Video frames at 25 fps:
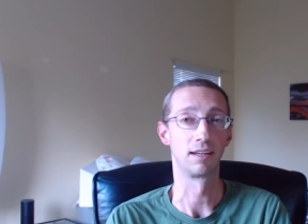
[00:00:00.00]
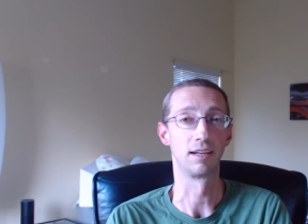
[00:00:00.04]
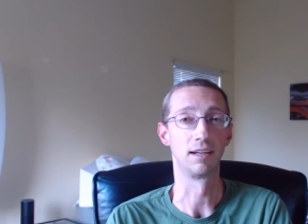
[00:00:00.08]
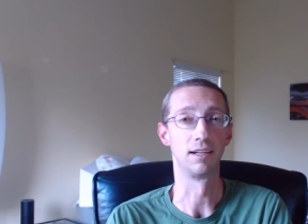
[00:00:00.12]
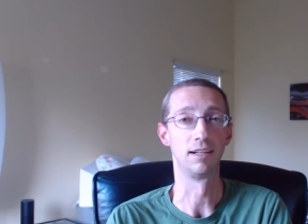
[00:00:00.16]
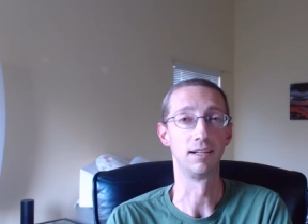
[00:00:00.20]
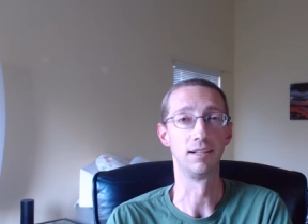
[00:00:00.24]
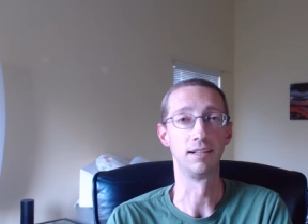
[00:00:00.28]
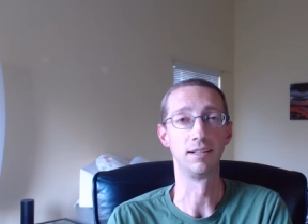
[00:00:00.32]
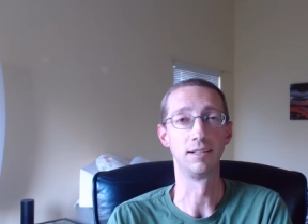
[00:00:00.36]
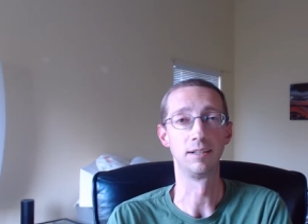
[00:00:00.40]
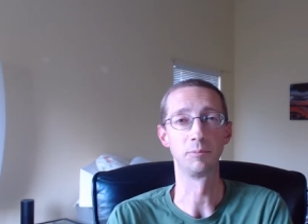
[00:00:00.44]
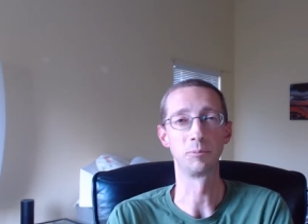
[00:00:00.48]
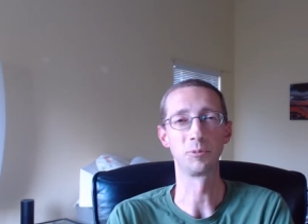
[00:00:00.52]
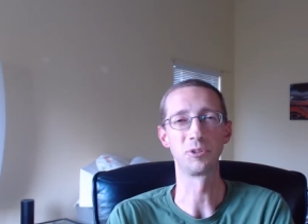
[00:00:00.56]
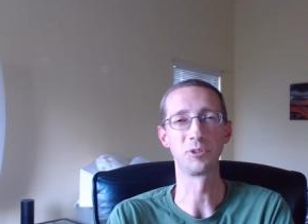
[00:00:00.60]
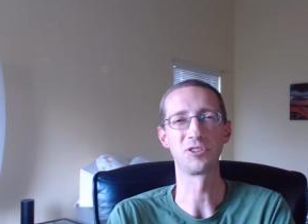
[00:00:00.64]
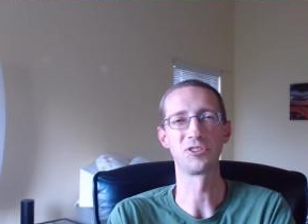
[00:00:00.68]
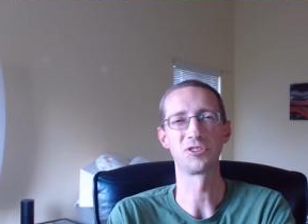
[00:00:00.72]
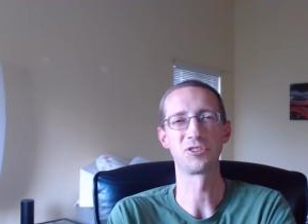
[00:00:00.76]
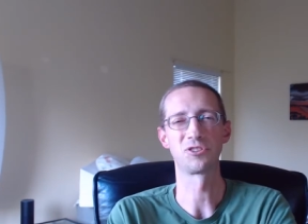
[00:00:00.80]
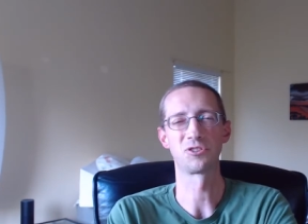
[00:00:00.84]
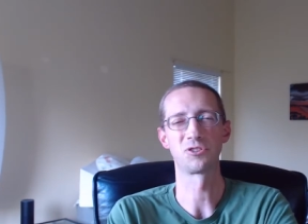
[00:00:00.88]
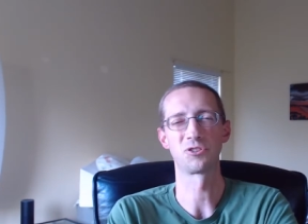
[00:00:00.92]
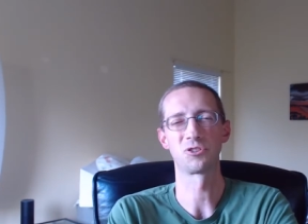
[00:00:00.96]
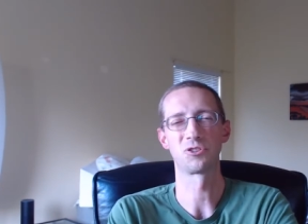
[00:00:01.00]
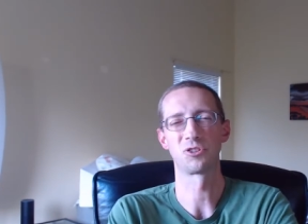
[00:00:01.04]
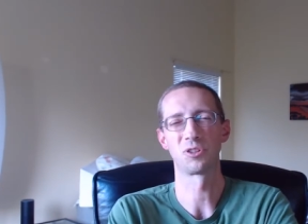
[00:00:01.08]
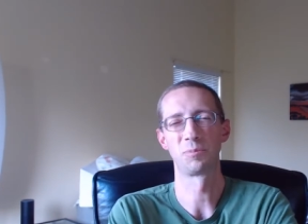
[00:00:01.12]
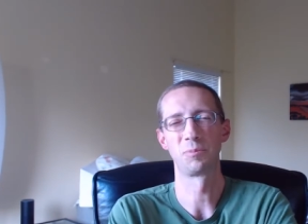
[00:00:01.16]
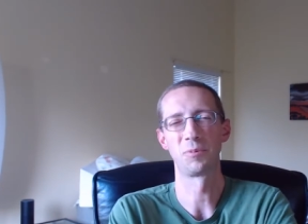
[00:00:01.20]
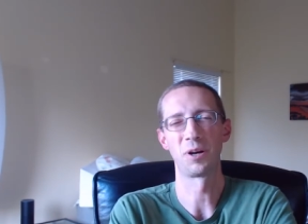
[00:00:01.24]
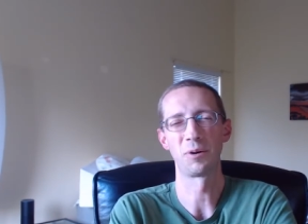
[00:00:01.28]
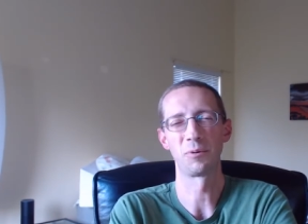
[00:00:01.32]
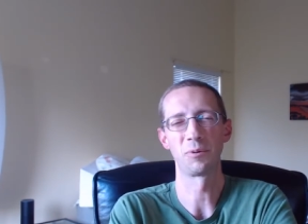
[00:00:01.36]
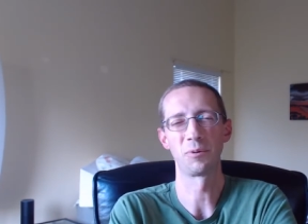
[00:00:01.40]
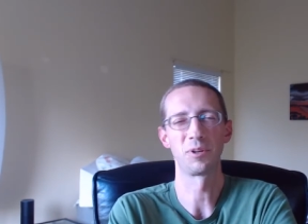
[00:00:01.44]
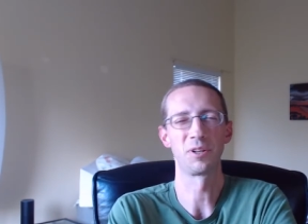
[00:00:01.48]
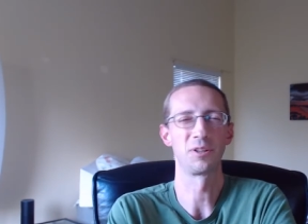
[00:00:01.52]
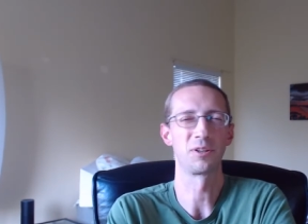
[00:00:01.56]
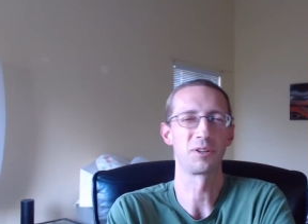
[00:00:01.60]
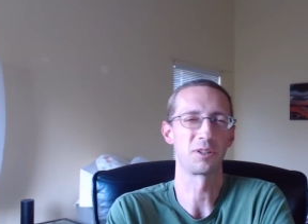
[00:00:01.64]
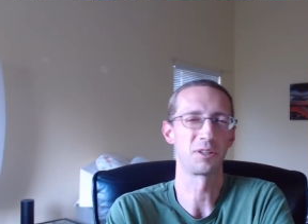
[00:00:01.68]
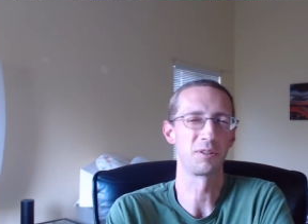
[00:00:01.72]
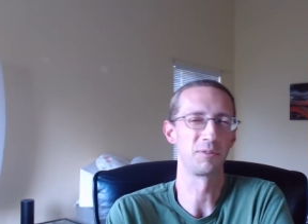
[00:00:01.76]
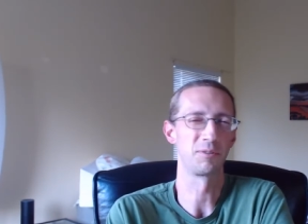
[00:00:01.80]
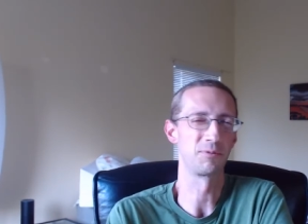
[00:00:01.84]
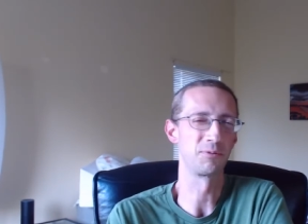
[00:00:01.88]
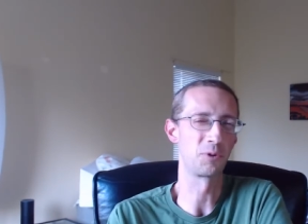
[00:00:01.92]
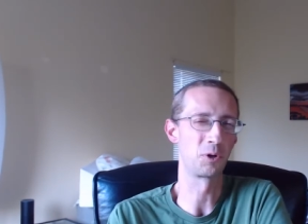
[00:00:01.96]
uh, which I'm not really
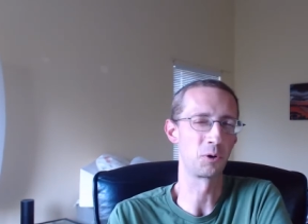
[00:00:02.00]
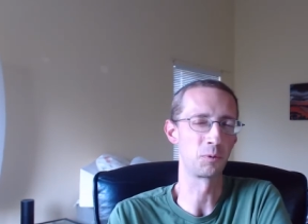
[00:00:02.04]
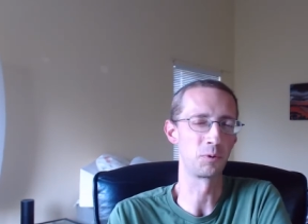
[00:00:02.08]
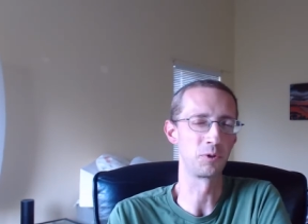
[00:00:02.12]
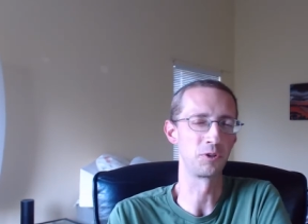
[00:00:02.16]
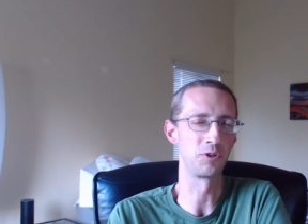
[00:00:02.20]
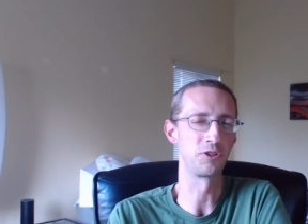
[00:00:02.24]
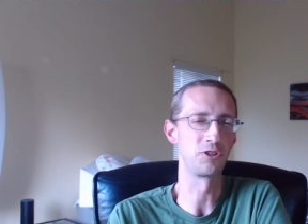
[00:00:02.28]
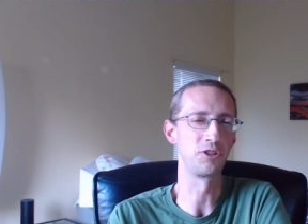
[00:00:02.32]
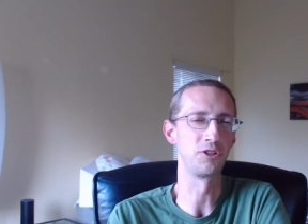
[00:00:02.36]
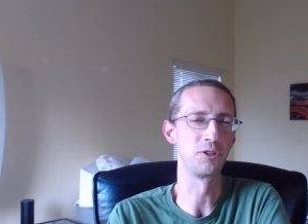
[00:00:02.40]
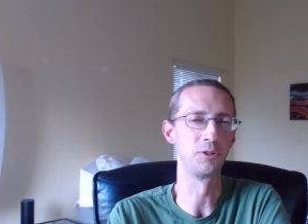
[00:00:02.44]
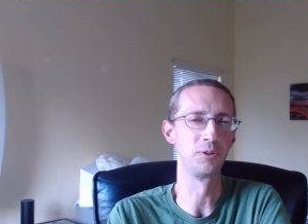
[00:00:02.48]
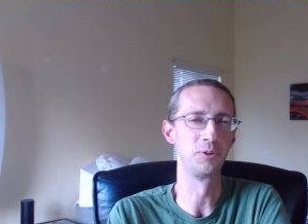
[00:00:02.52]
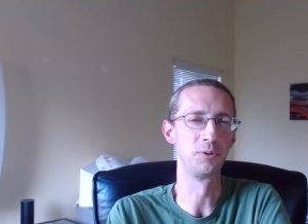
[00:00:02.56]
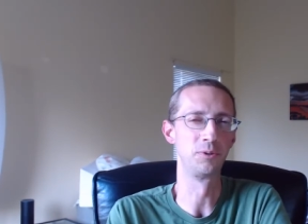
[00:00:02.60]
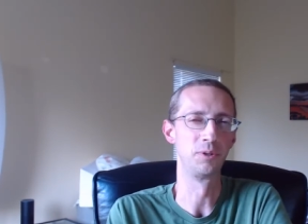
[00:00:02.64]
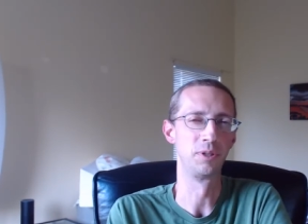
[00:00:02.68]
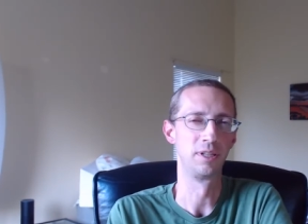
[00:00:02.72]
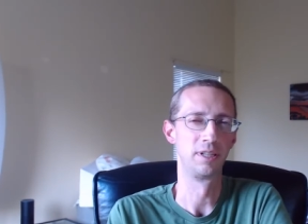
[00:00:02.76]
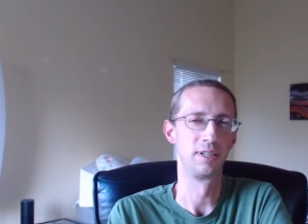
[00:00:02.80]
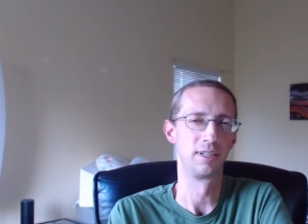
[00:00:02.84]
looking forward to.